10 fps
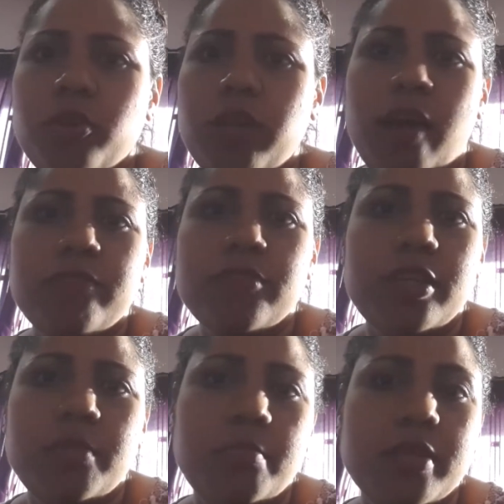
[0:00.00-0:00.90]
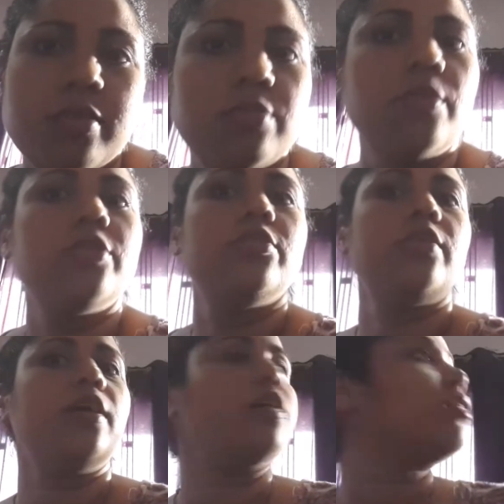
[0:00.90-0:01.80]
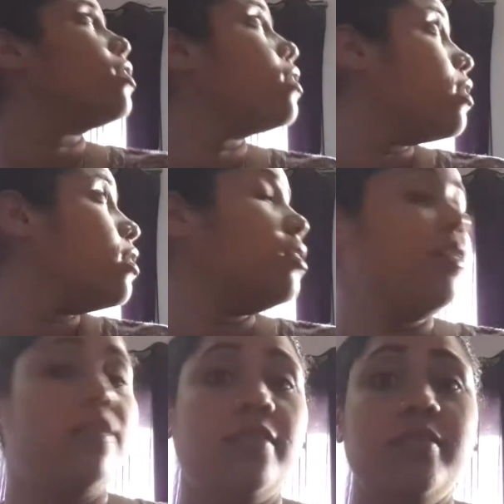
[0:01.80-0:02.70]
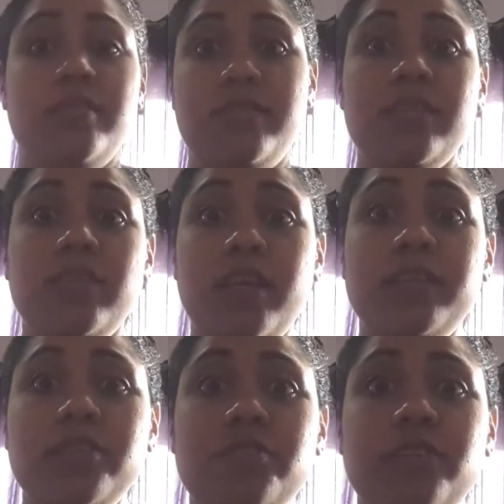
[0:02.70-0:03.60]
Y'all haven't really missed much, like. Sunlight